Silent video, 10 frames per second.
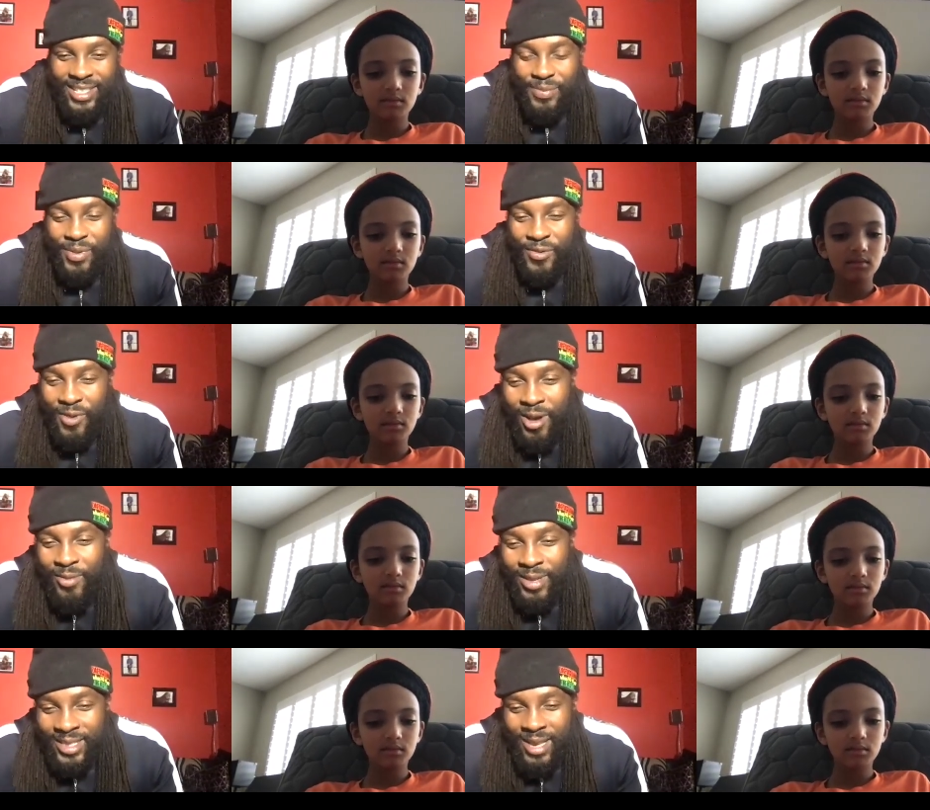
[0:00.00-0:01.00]
Speaker 1: to perform
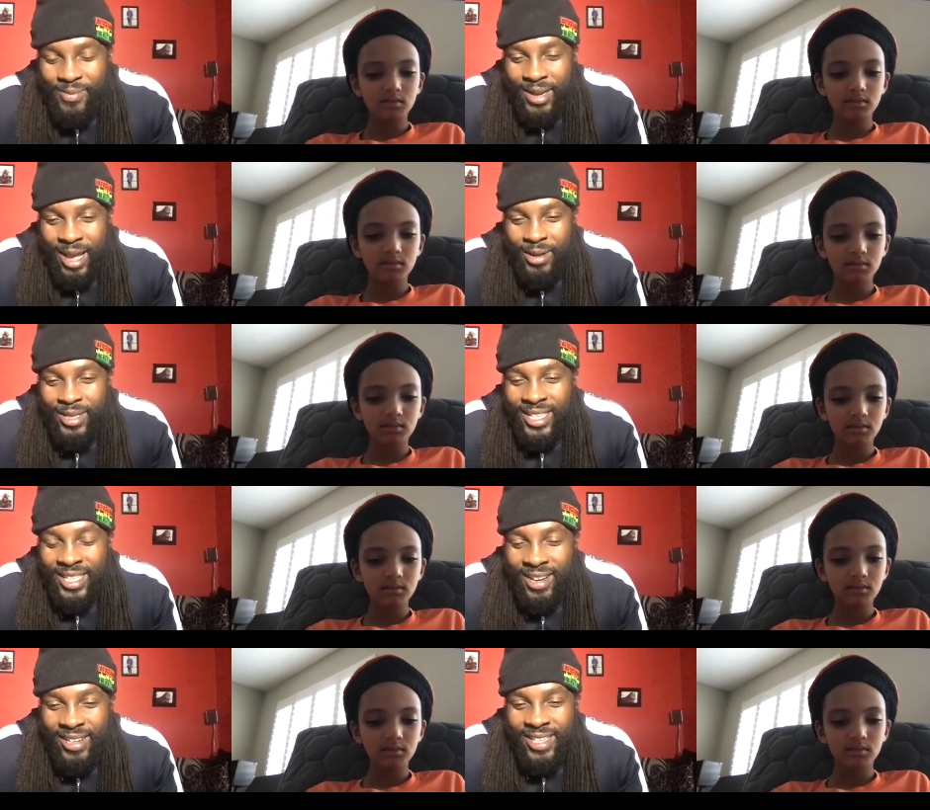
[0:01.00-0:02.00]
with him and how did the
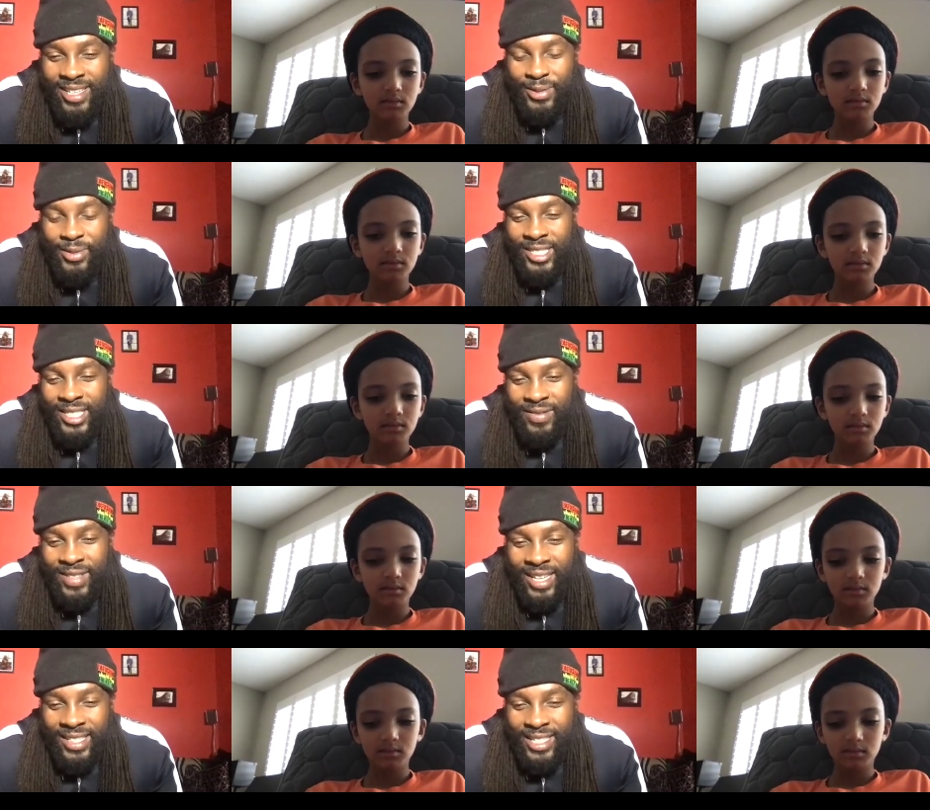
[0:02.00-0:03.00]
audience receive
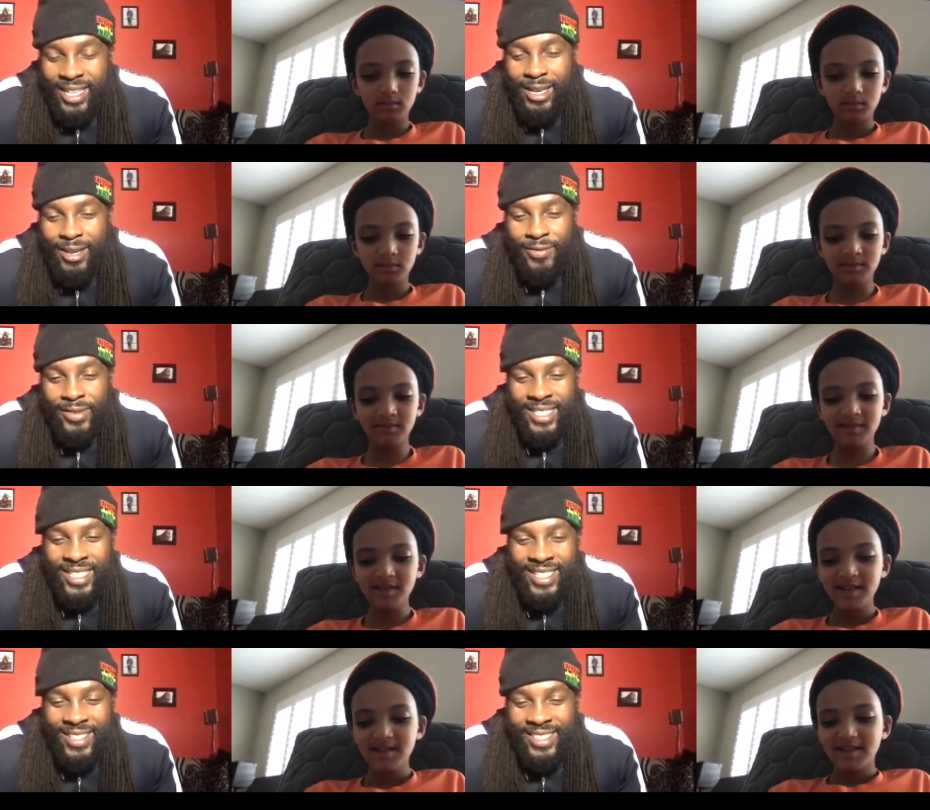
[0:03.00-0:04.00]
that did they love
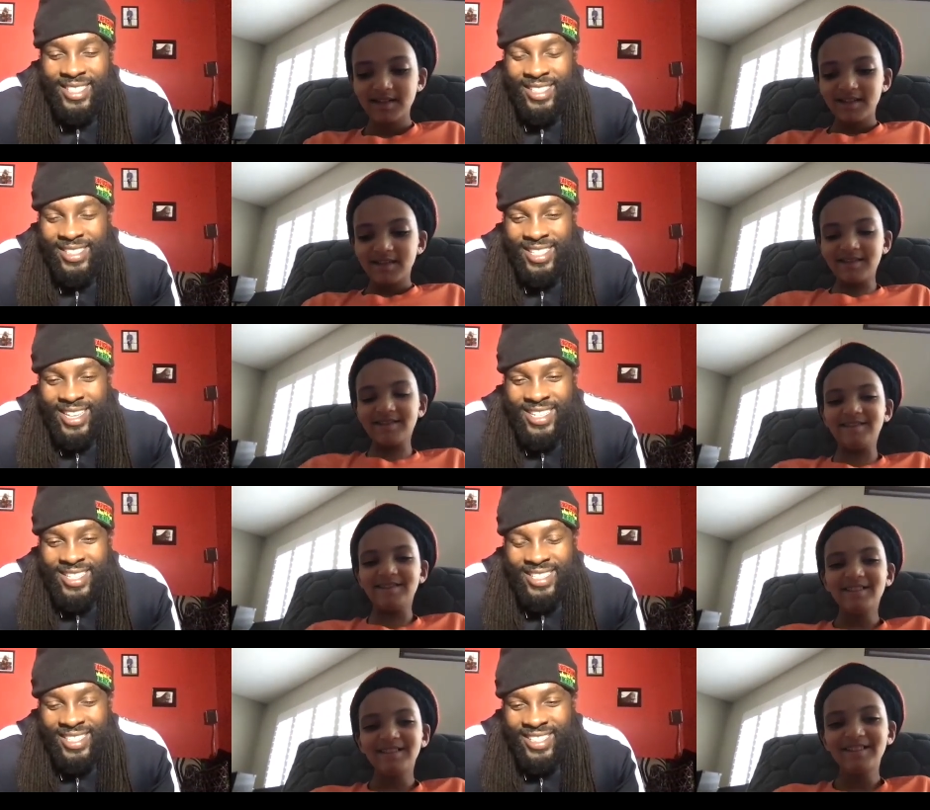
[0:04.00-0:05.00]
seeing you on stage
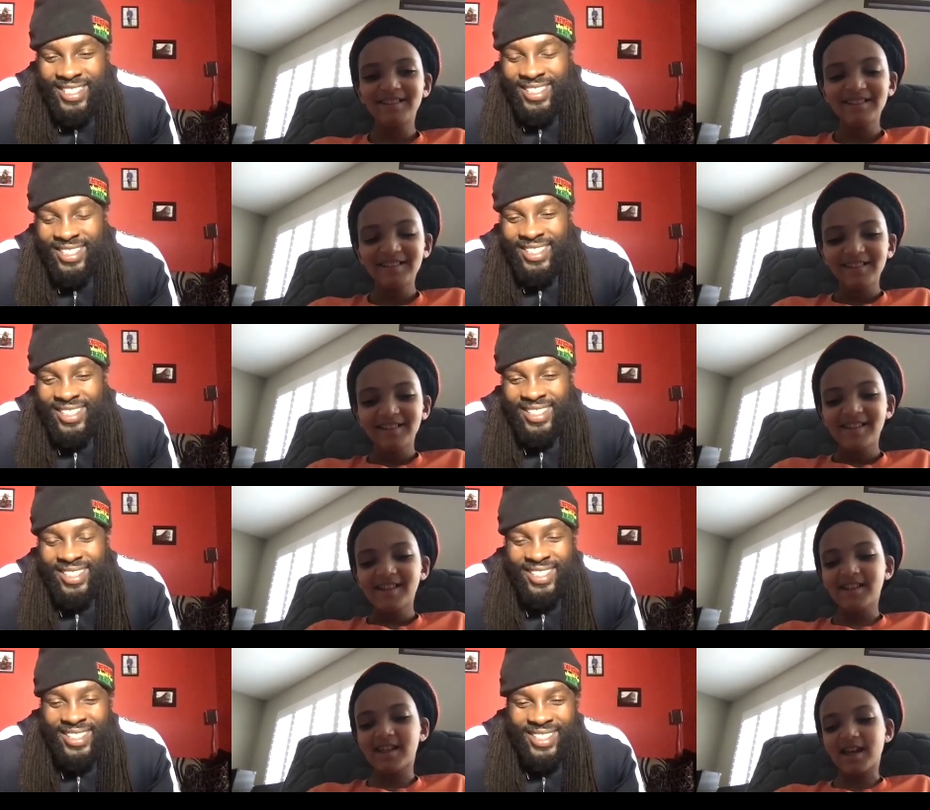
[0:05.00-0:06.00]

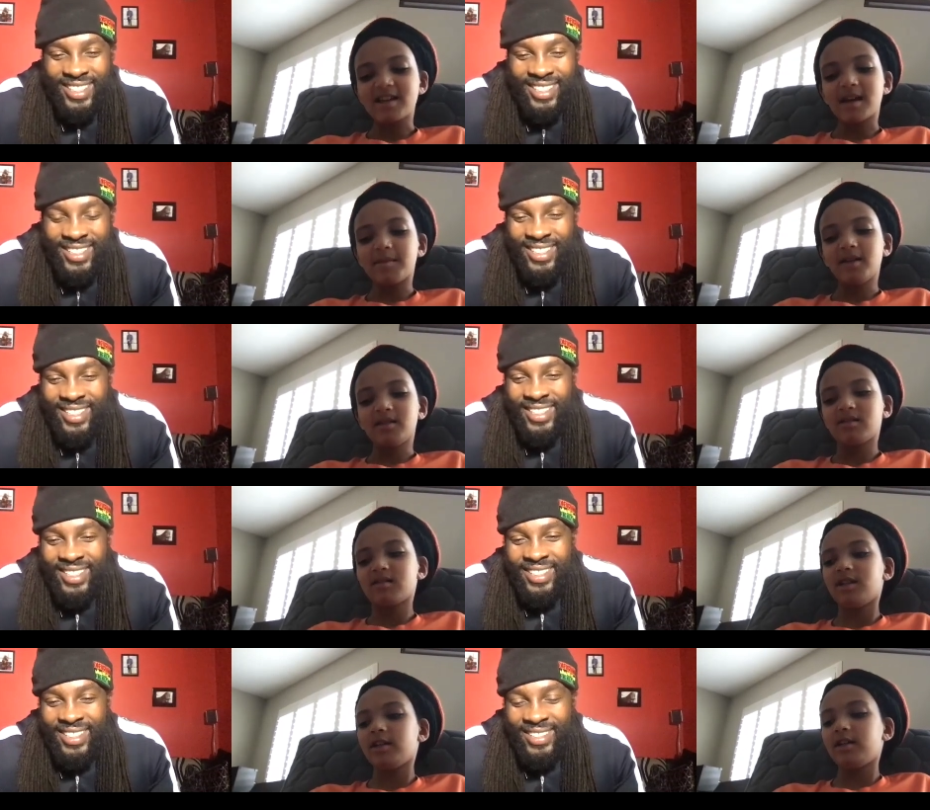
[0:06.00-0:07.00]
Speaker 2: yeah i mean
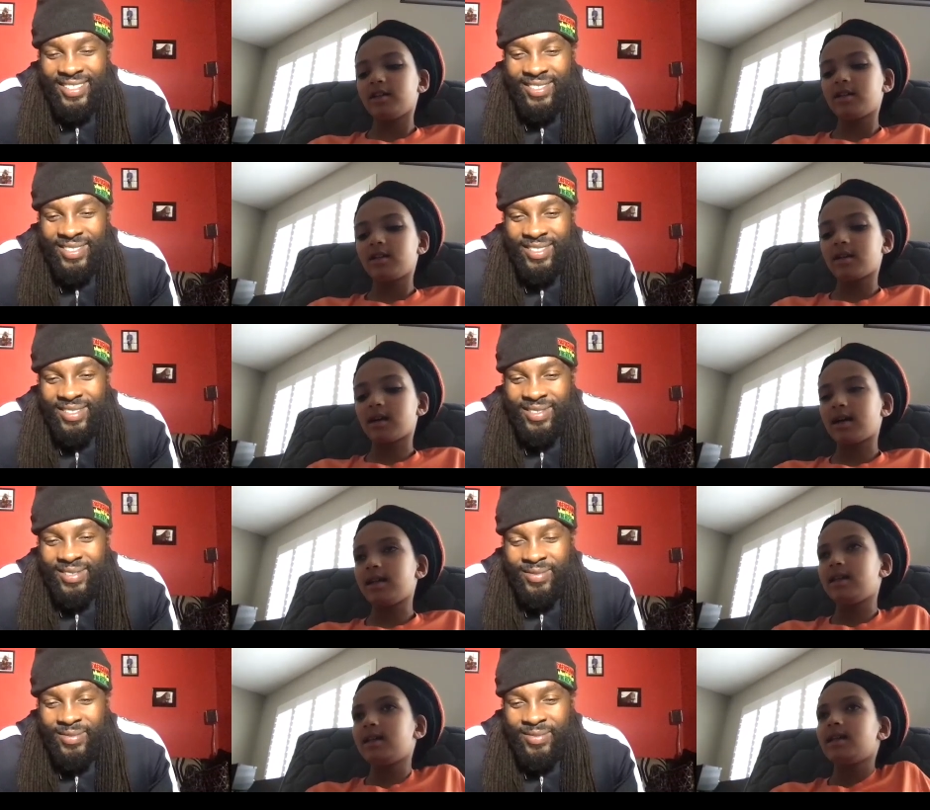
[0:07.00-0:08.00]
it
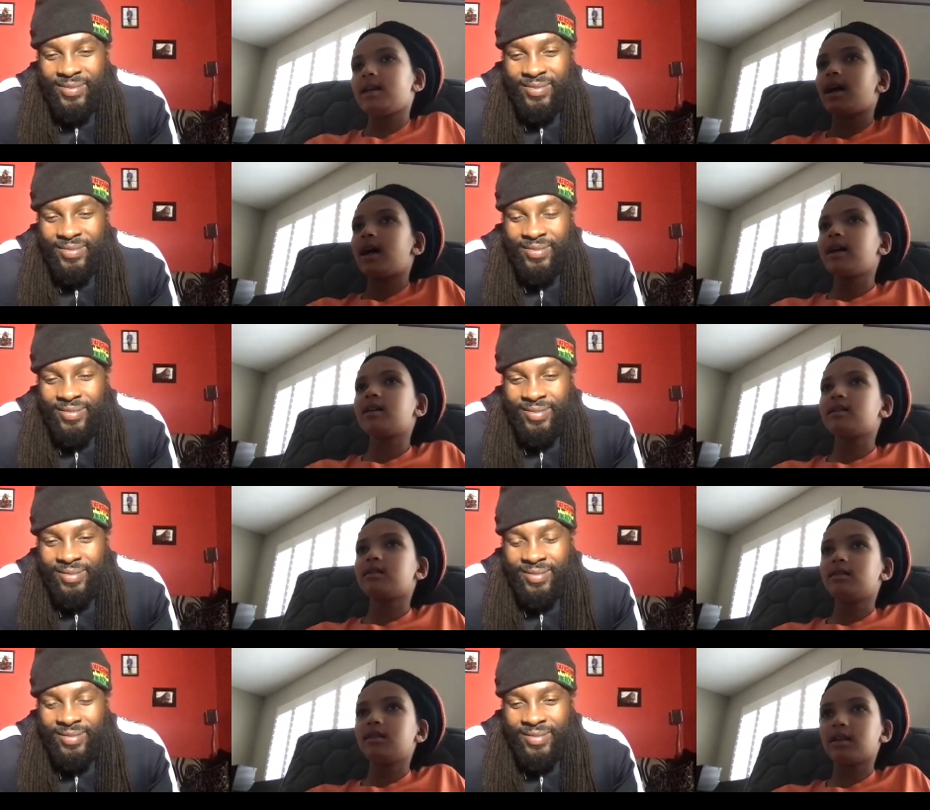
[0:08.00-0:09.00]
i
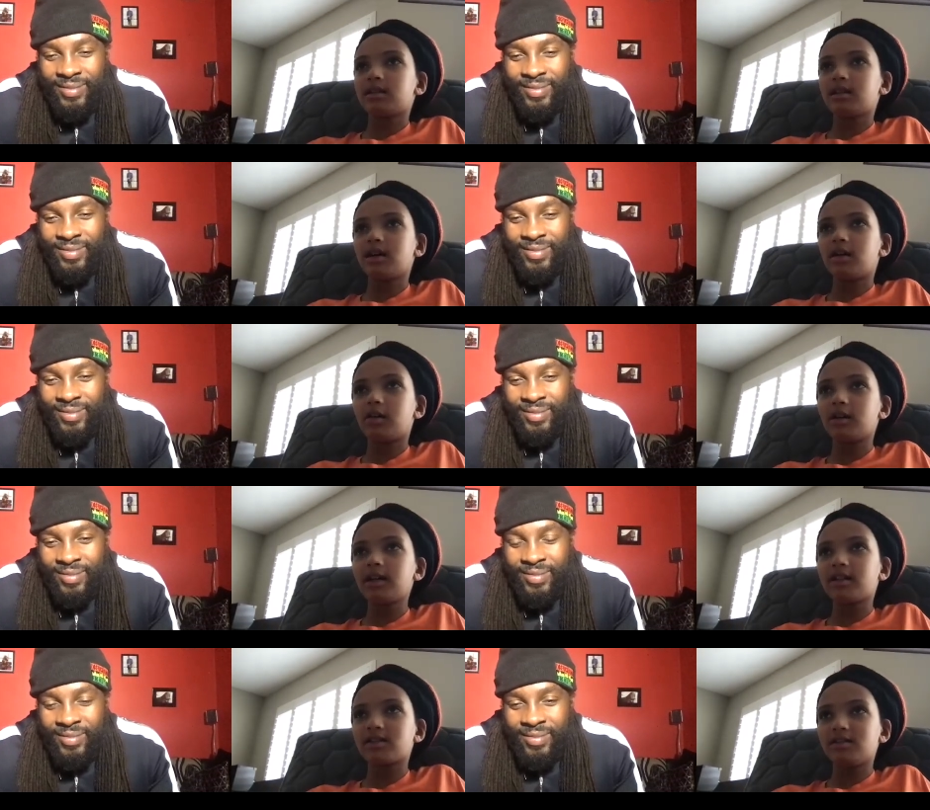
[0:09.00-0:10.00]
had like the
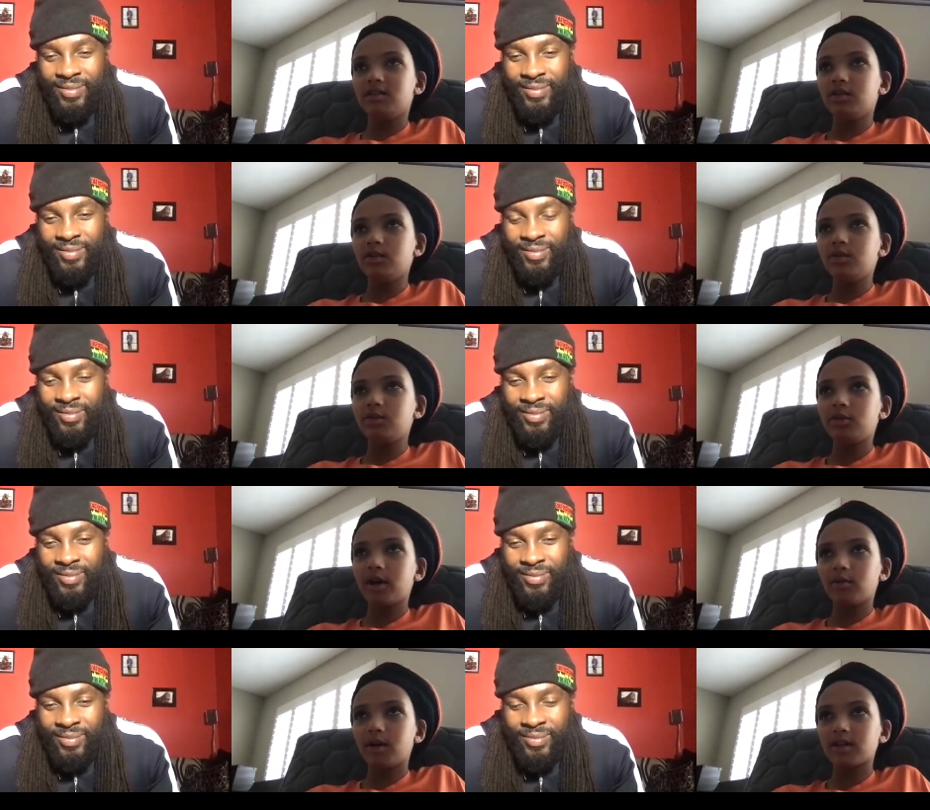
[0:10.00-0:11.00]
audience knew who i
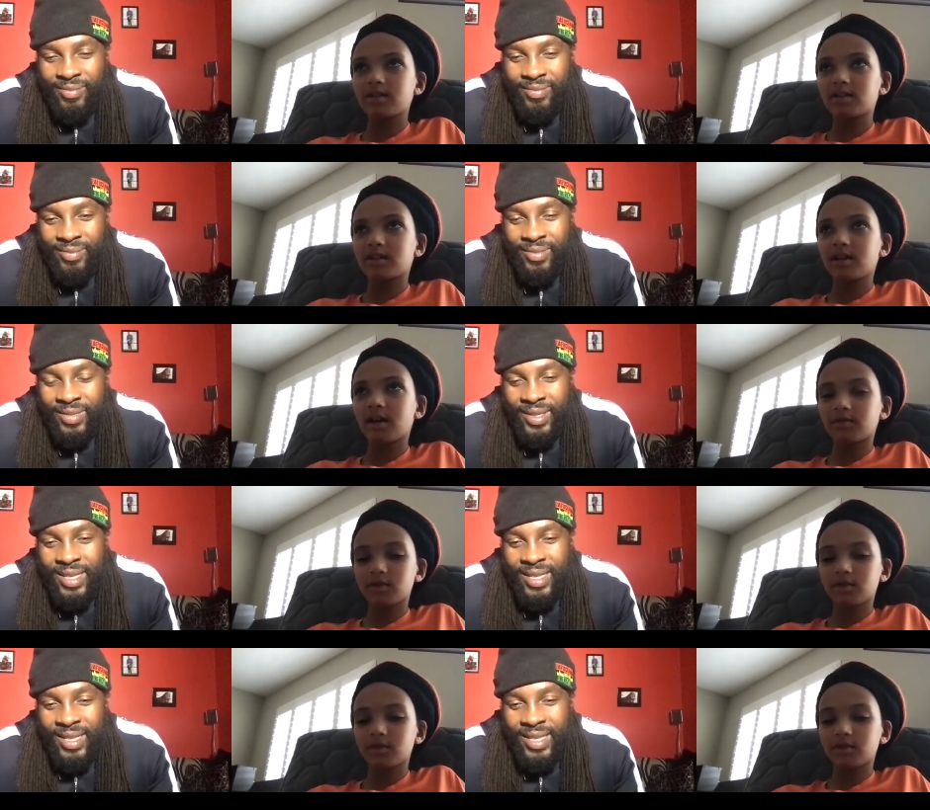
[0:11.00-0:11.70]
was after